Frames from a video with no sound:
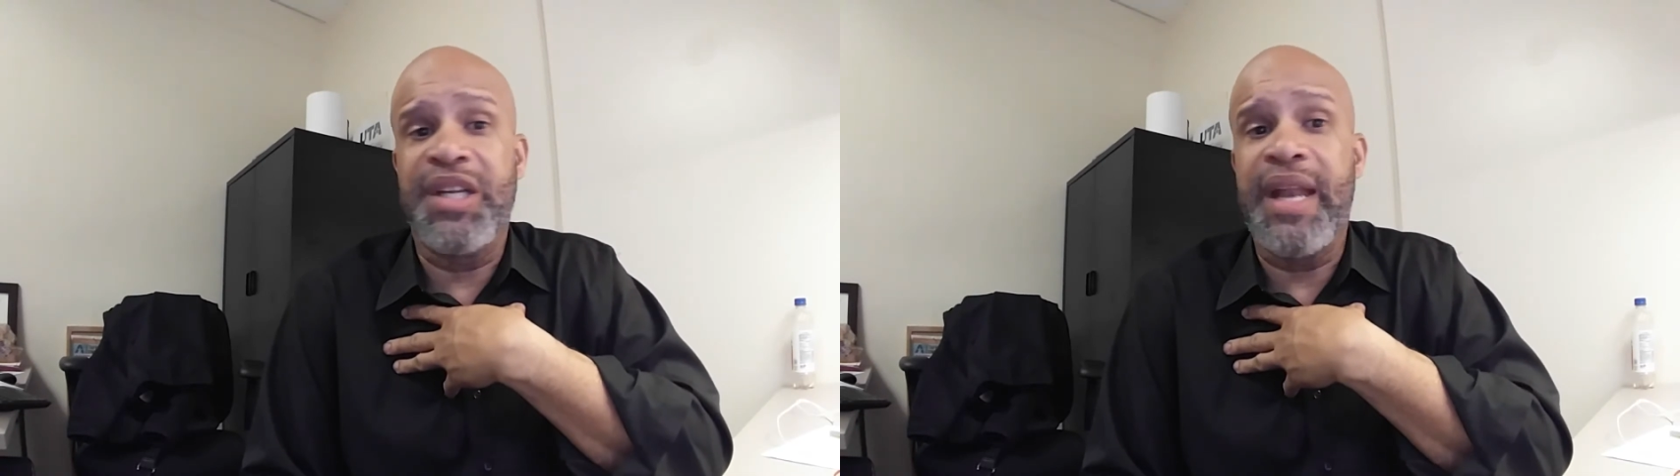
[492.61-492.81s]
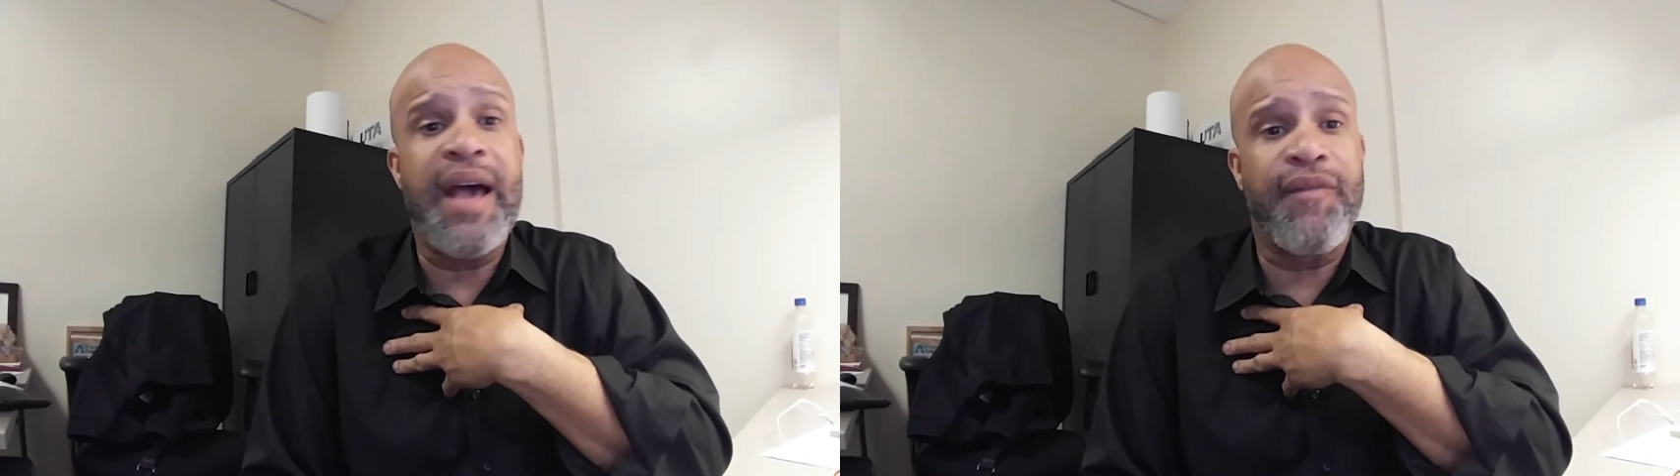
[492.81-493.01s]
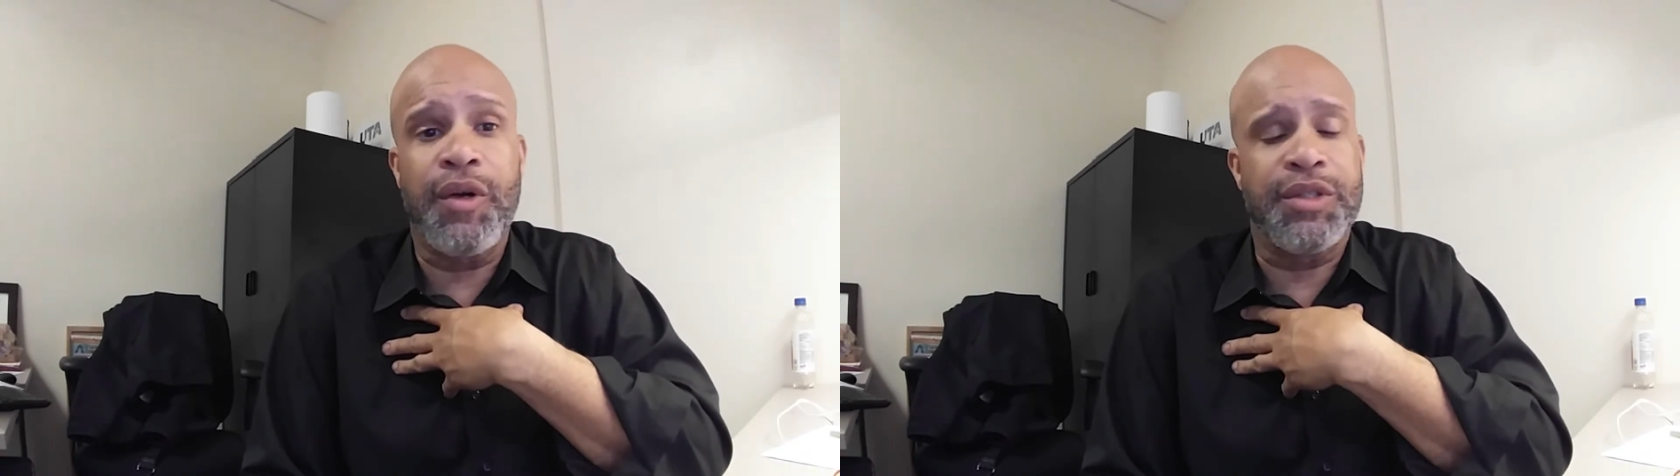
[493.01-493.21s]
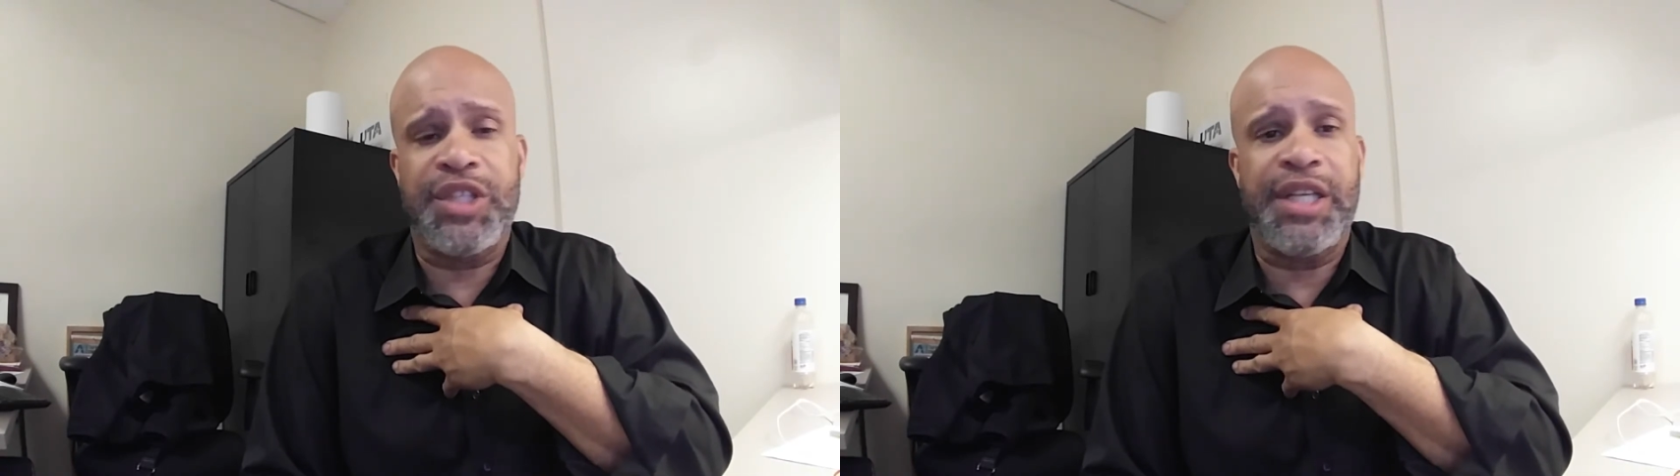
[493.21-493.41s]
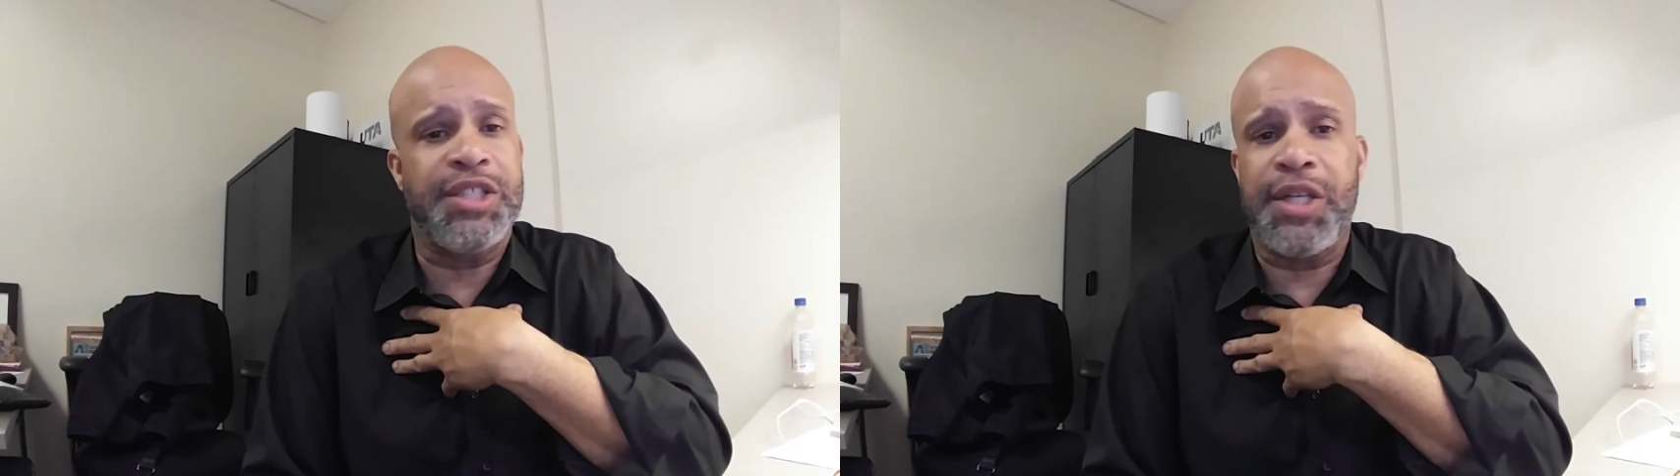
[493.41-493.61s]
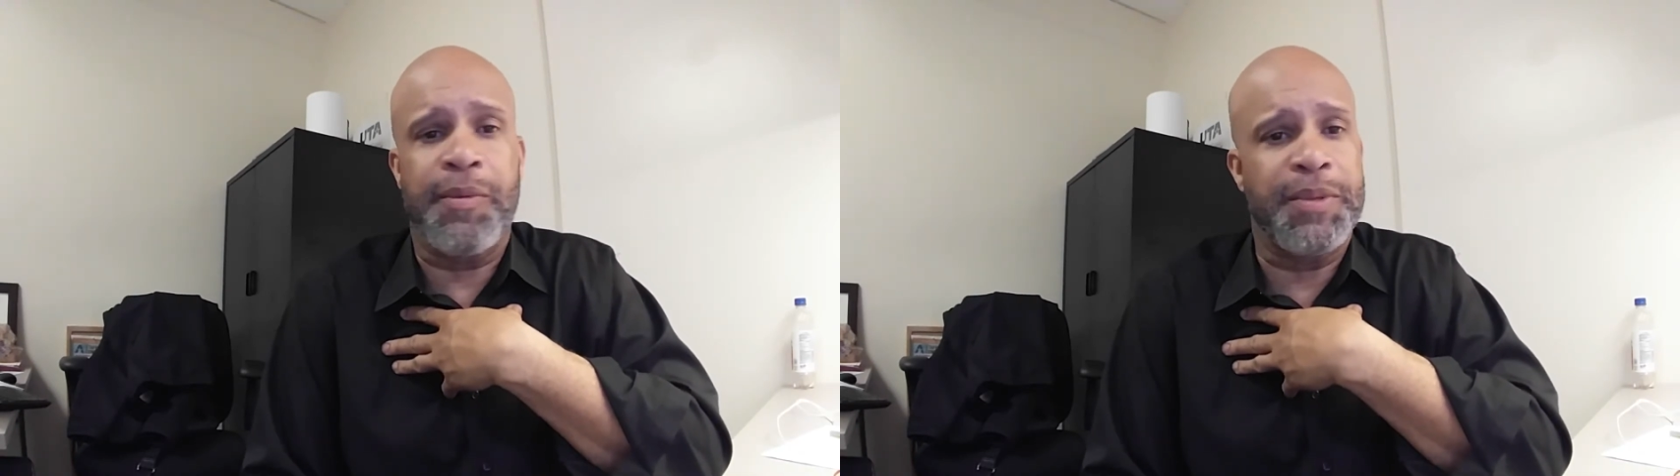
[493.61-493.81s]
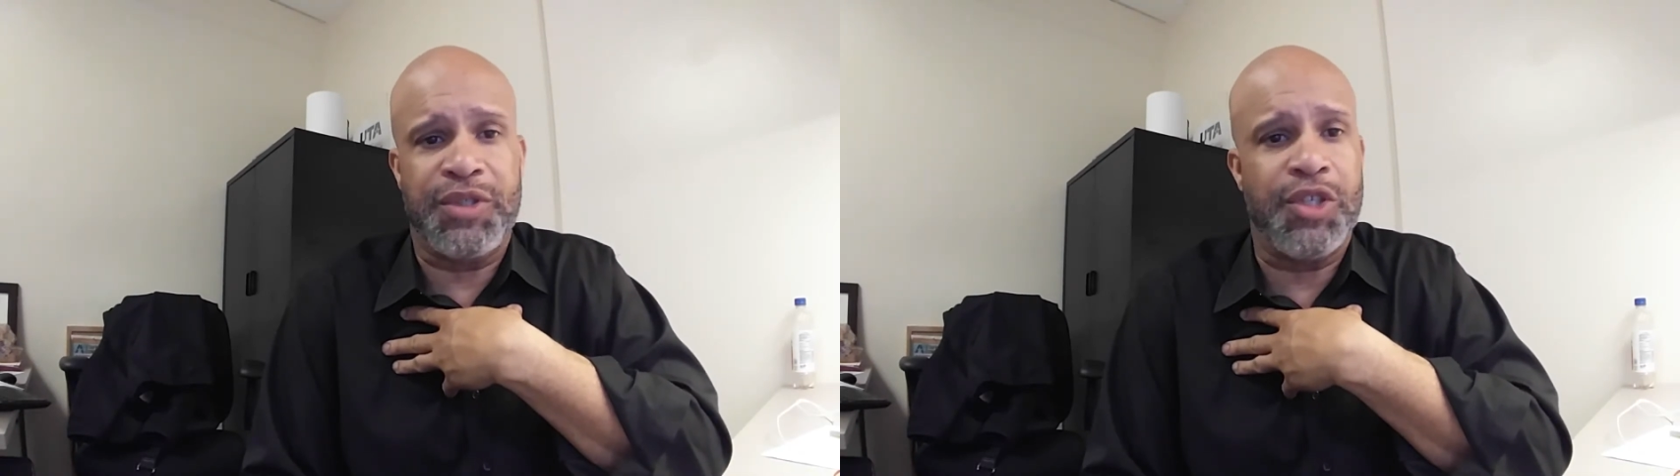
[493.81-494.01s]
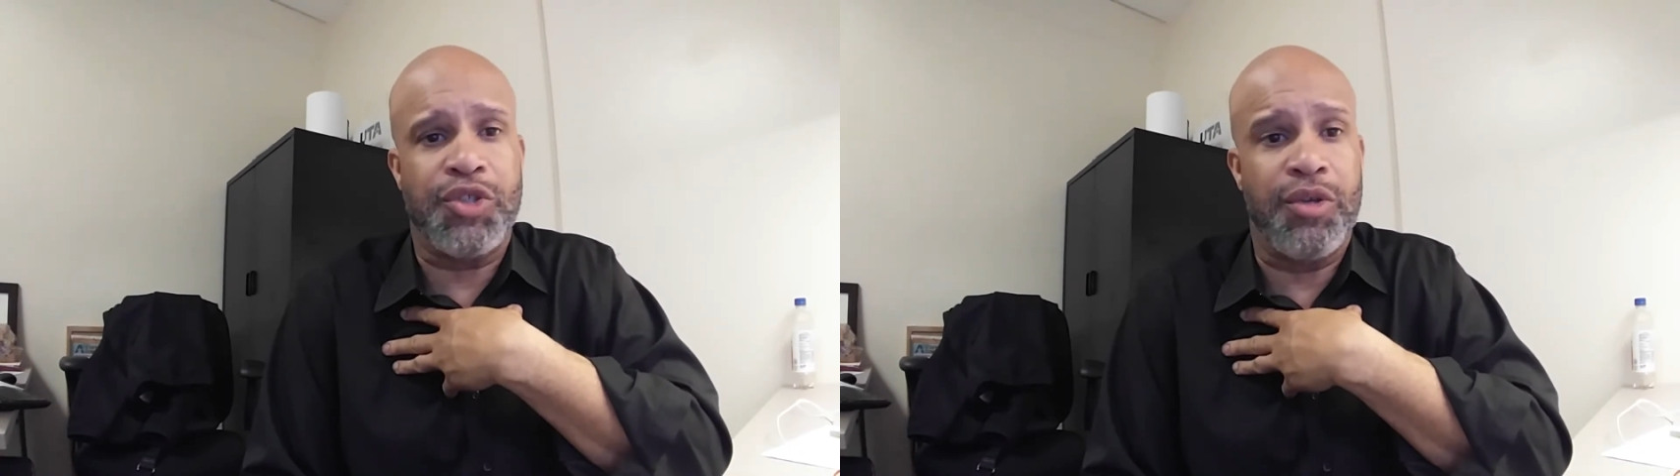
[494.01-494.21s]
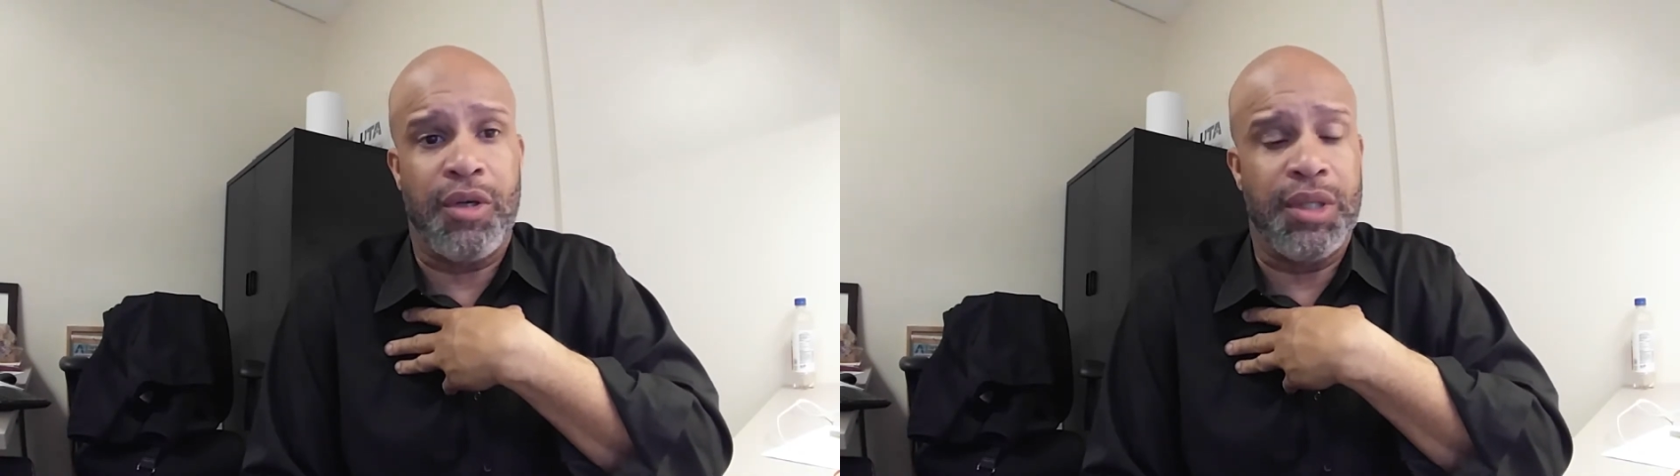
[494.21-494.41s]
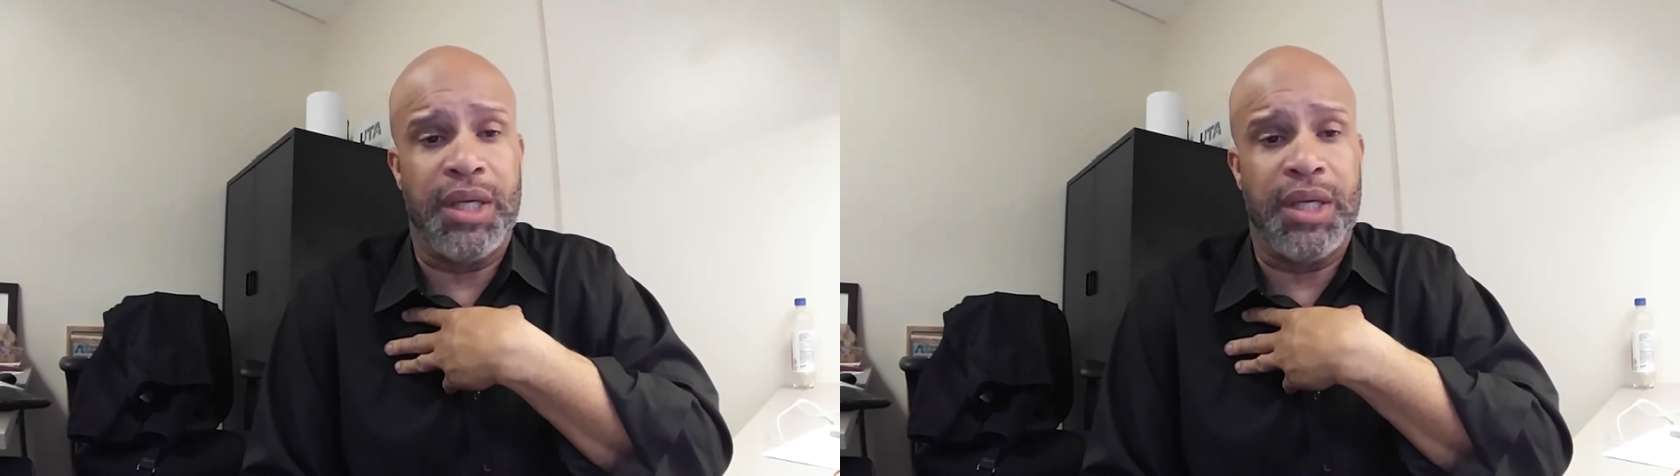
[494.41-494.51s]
never change their position on